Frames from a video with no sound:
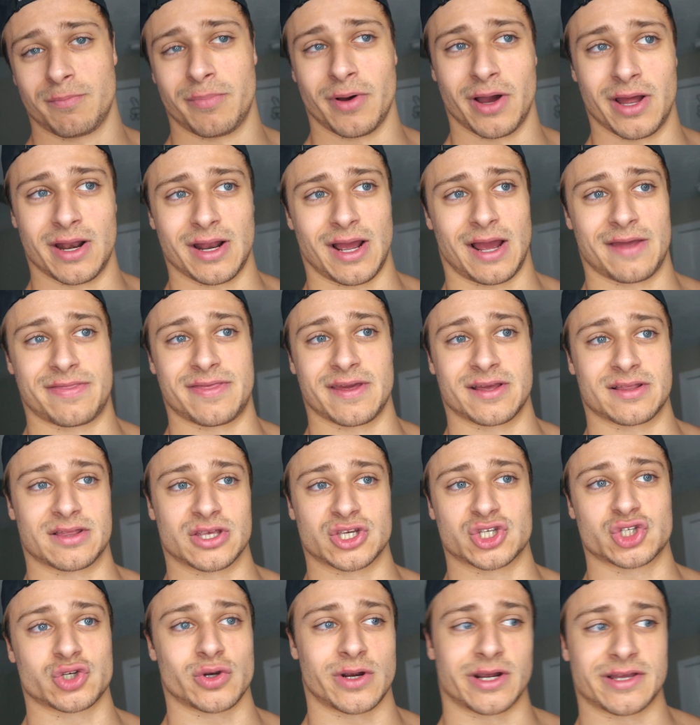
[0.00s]
but I think
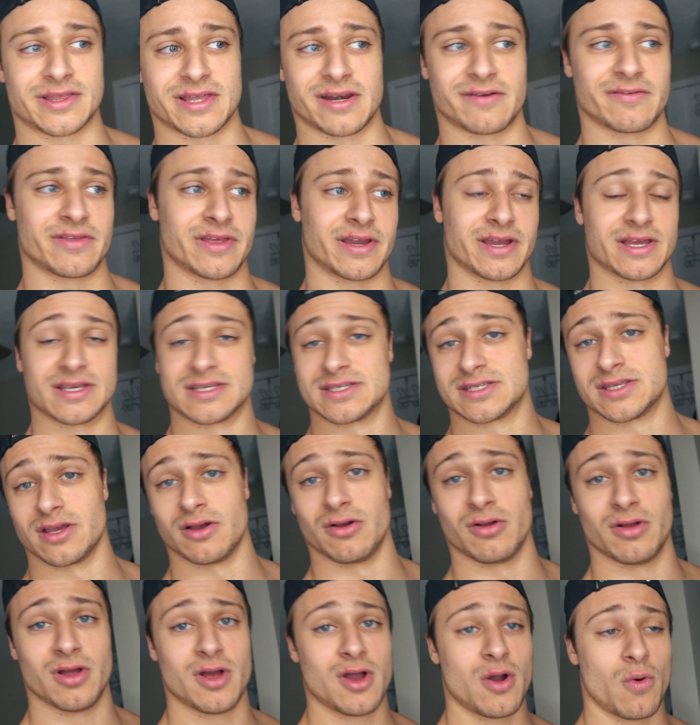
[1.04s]
the strength and everything is
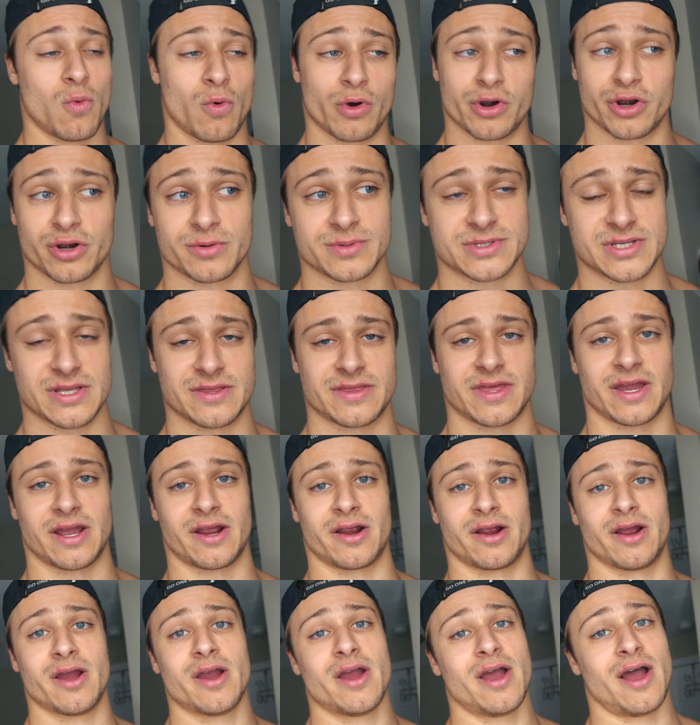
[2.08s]
still 100%
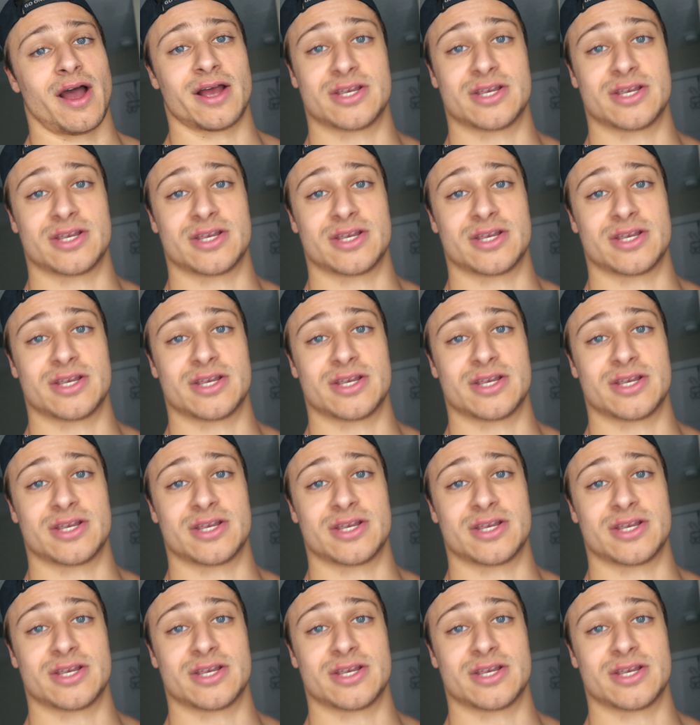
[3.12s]
there.